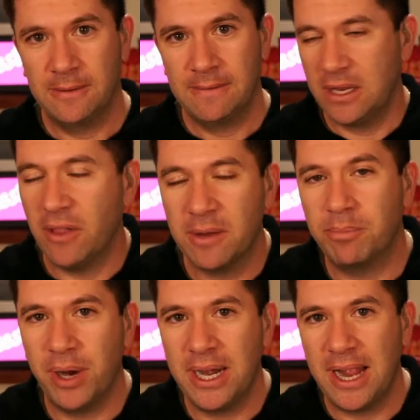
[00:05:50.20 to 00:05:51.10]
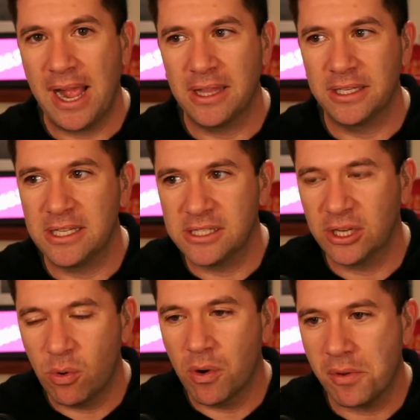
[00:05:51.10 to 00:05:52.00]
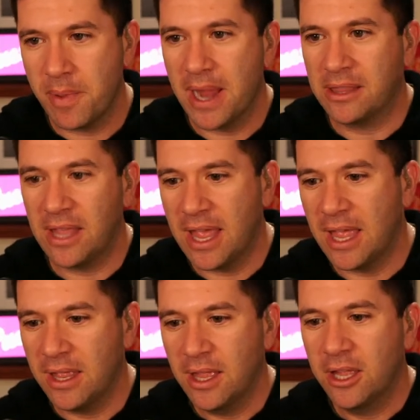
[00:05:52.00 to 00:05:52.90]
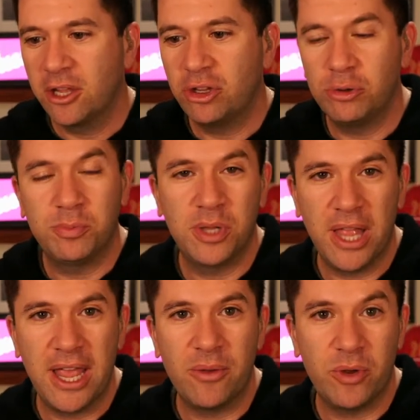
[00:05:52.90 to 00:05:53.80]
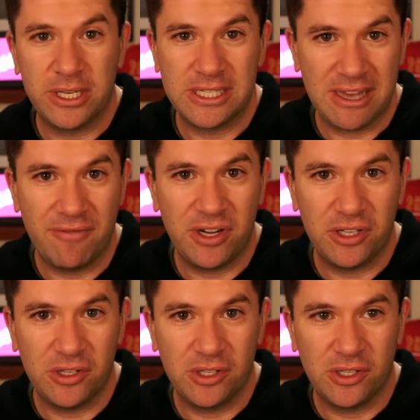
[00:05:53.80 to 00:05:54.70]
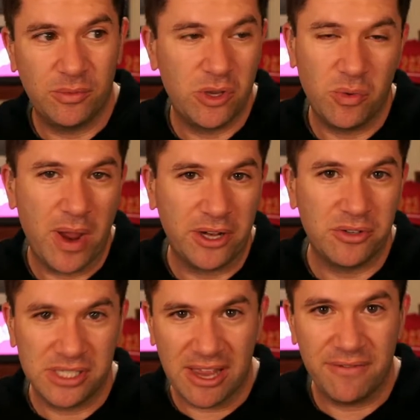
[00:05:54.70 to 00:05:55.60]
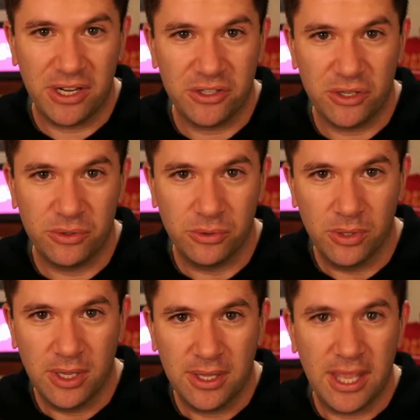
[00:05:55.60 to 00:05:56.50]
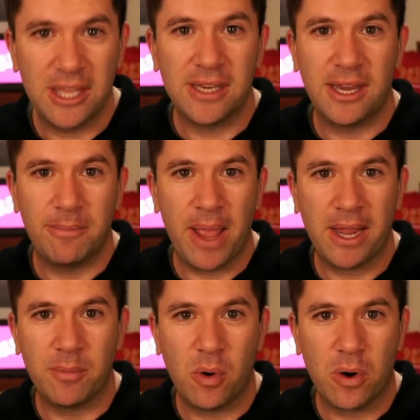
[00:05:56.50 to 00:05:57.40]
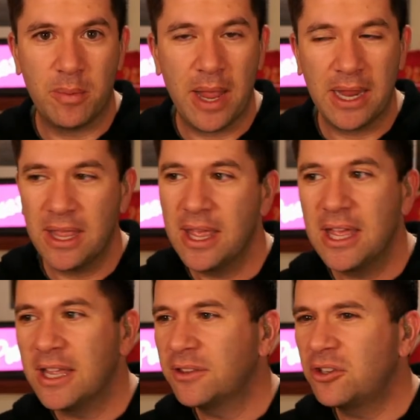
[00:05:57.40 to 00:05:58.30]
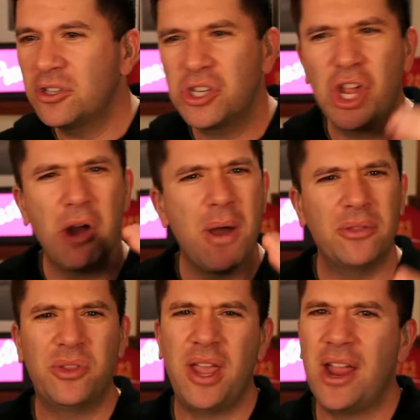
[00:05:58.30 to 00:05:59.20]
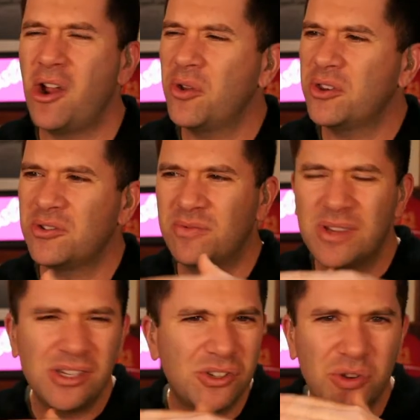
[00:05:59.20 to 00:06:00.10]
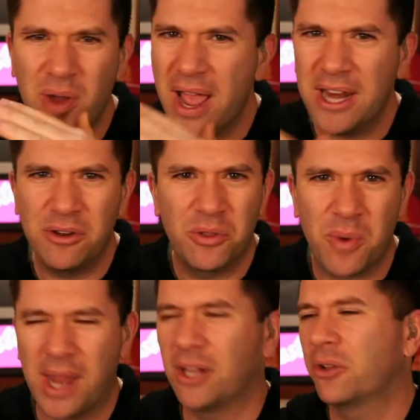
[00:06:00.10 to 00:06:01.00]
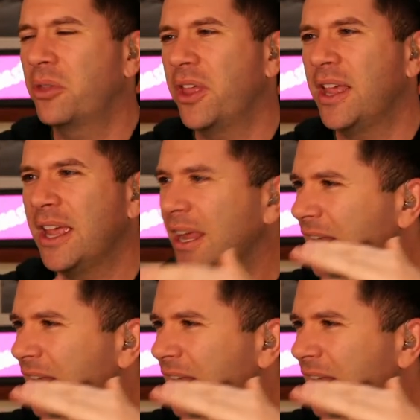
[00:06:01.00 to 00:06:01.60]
Like Brandon Allen is the quarterback that you play when it's when your record's 7-2 and you need a backup quarterback to just go out there and just try to do the regular thing.